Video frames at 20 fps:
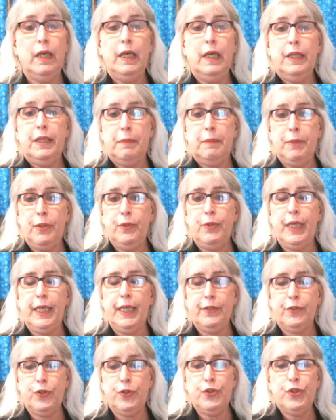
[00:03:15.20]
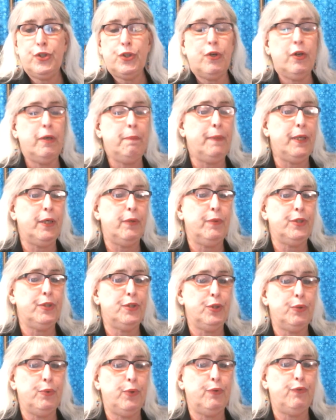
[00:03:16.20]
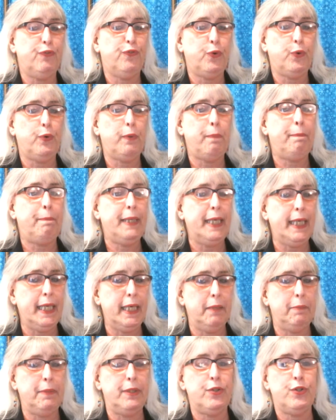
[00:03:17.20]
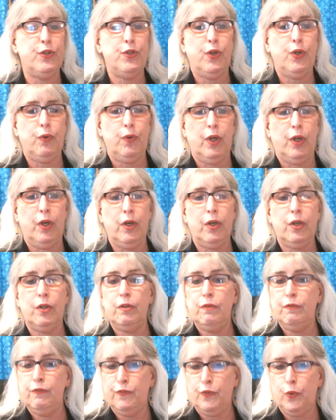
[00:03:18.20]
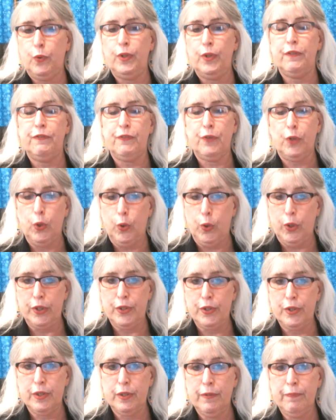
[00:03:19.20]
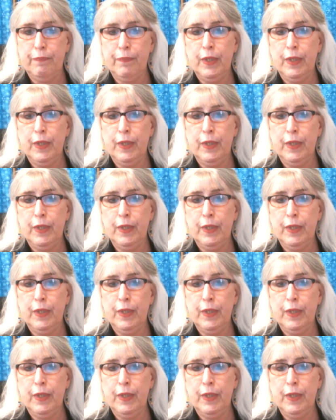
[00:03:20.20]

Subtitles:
The moon enters Scorpio at 2:04 p.m. and is no longer void of course.